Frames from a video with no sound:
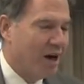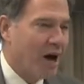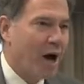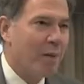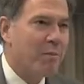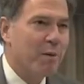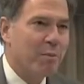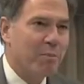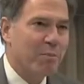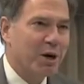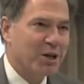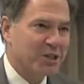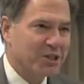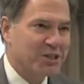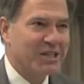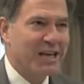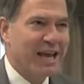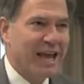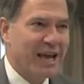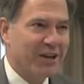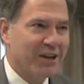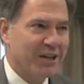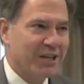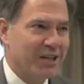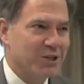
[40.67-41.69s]
I'm a Bucks
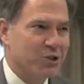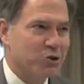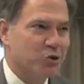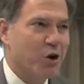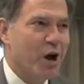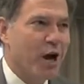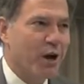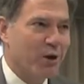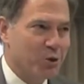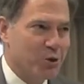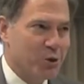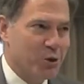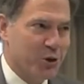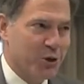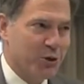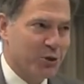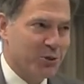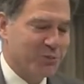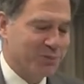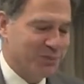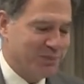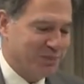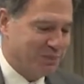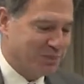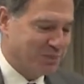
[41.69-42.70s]
County trial
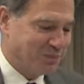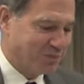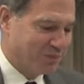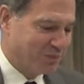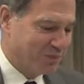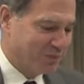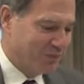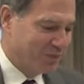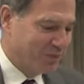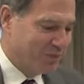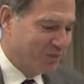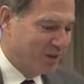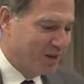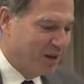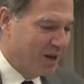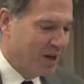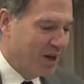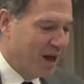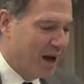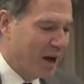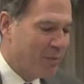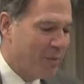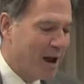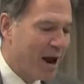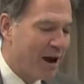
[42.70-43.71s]
lawyer.
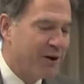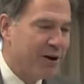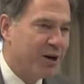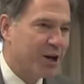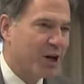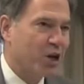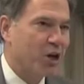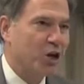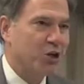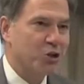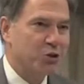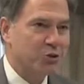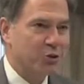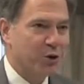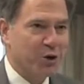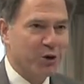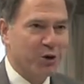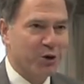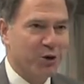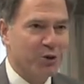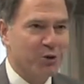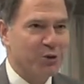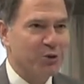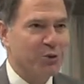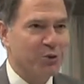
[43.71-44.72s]
I married a country
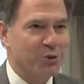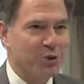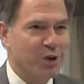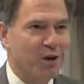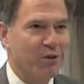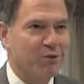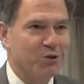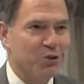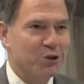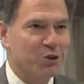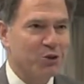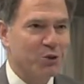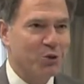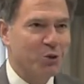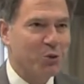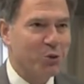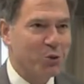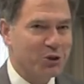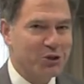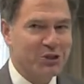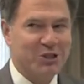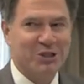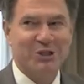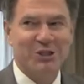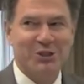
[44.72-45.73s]
girl who loves
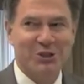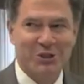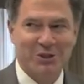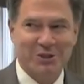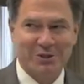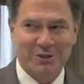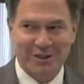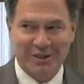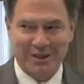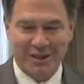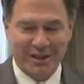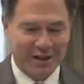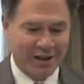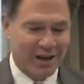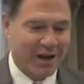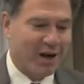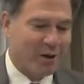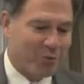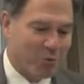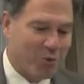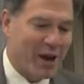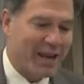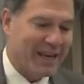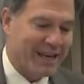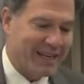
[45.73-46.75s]
horses,
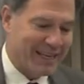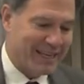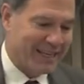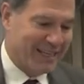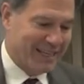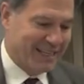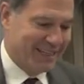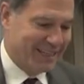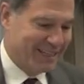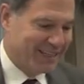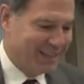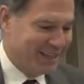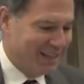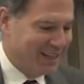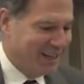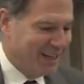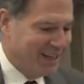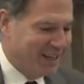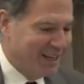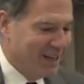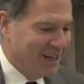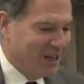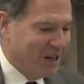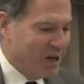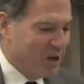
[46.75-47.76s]
Wendy.
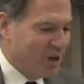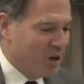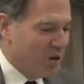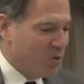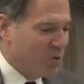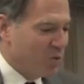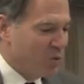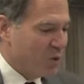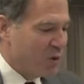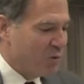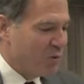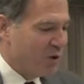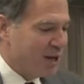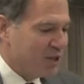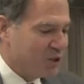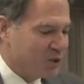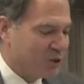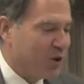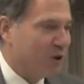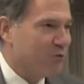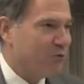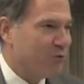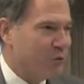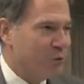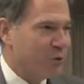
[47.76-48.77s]
We raised
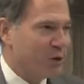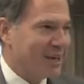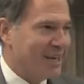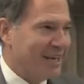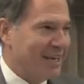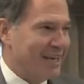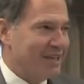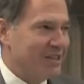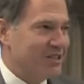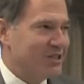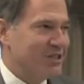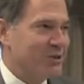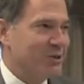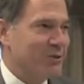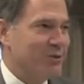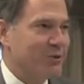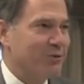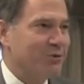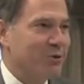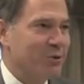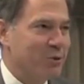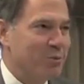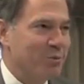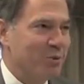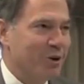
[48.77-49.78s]
our four kids, two
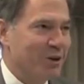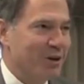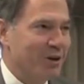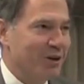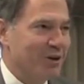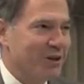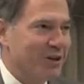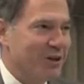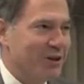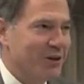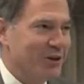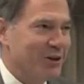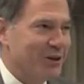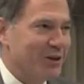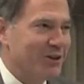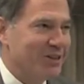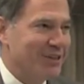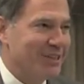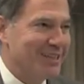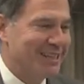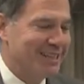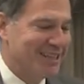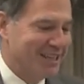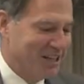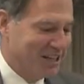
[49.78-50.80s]
of whom are
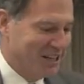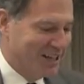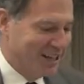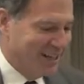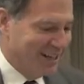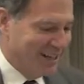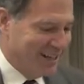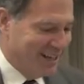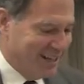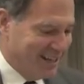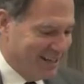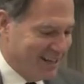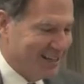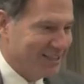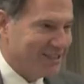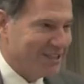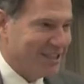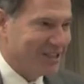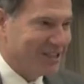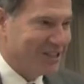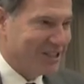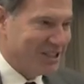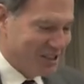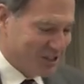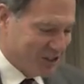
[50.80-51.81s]
here,
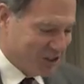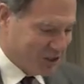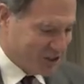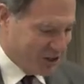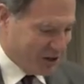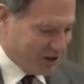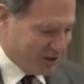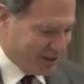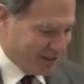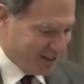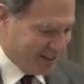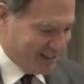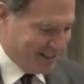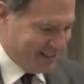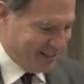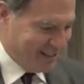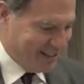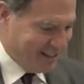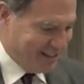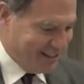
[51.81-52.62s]
Jesse and Sarah